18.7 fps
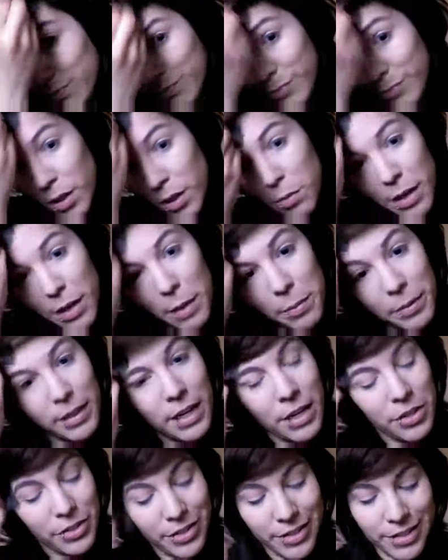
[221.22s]
a couple
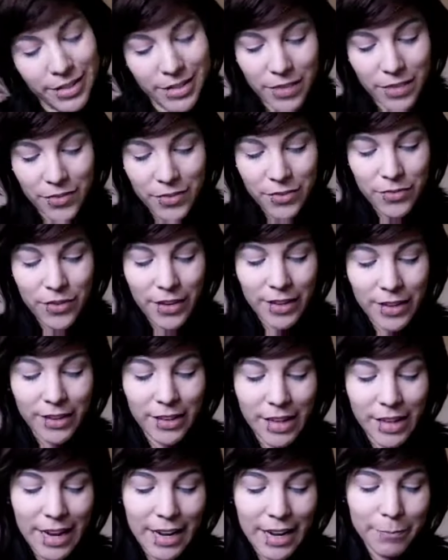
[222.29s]
applications. Stuff is very
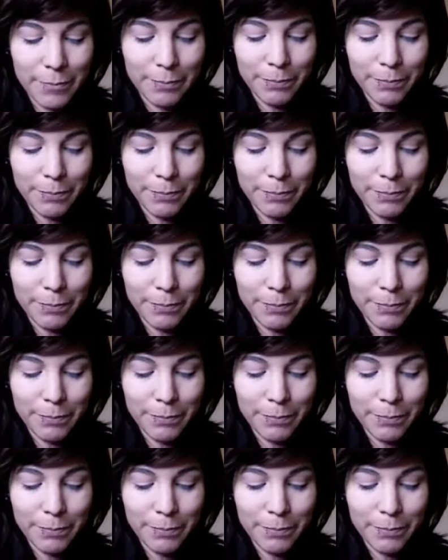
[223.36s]
light.